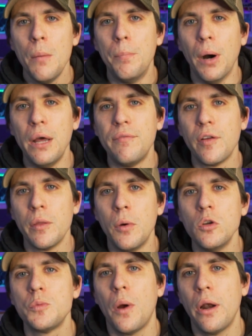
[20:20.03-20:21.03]
but for the
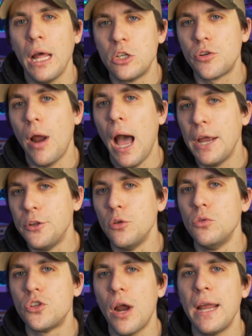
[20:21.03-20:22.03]
most part, I
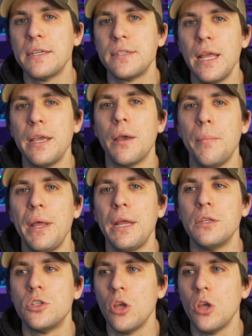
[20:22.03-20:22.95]
do try to stay committed.